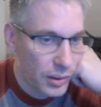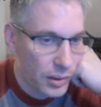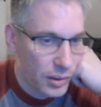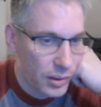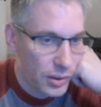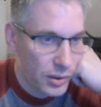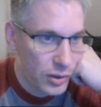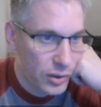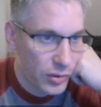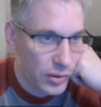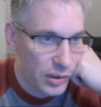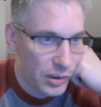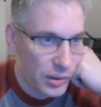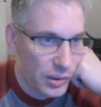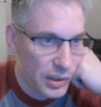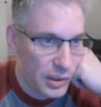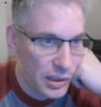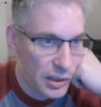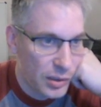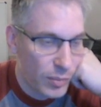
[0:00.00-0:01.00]
So
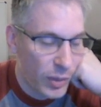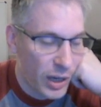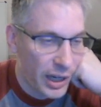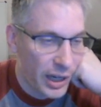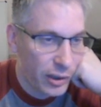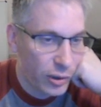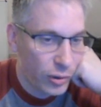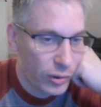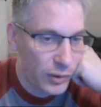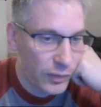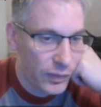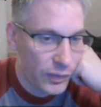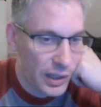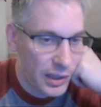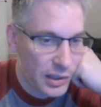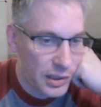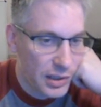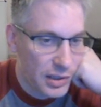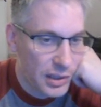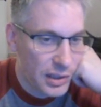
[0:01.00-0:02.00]
the Damiano
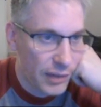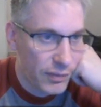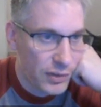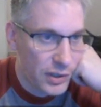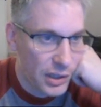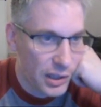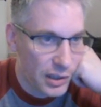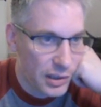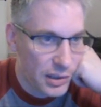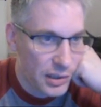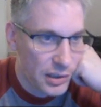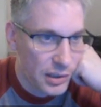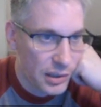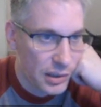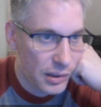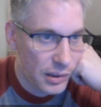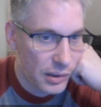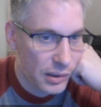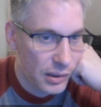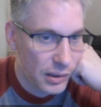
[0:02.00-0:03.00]
defense is f6.
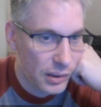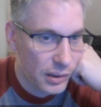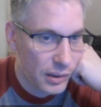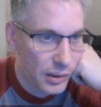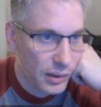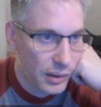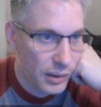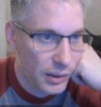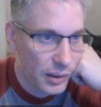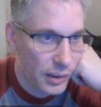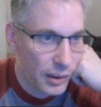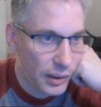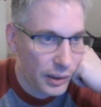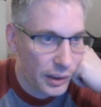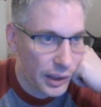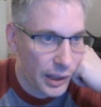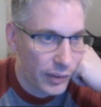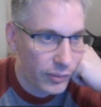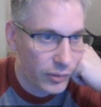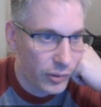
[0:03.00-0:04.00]

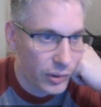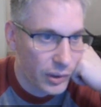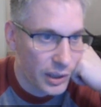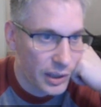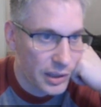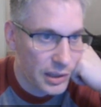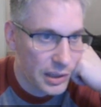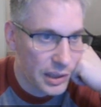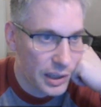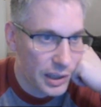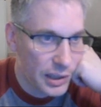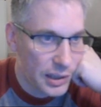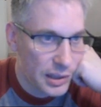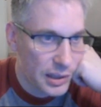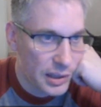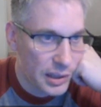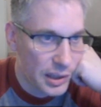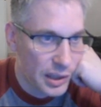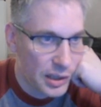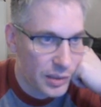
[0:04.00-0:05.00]
After knight
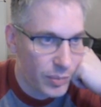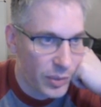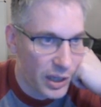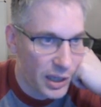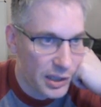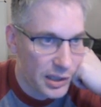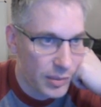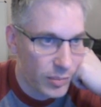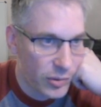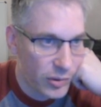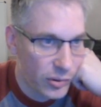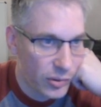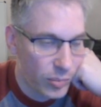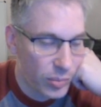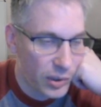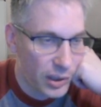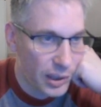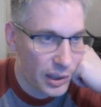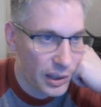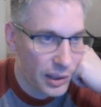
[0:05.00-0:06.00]
takes, it's possible to
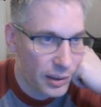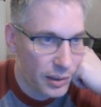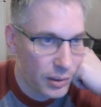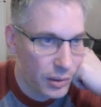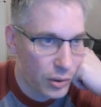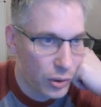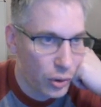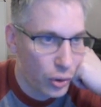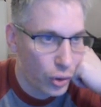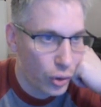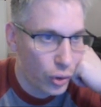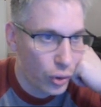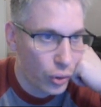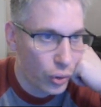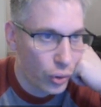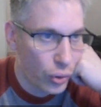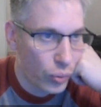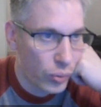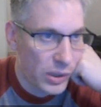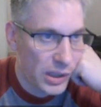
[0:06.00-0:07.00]
play
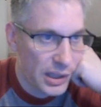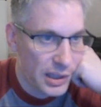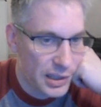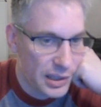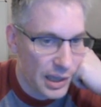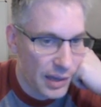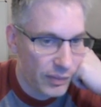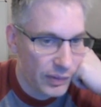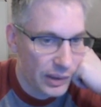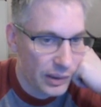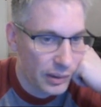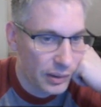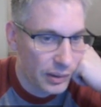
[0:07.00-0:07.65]
queen e7,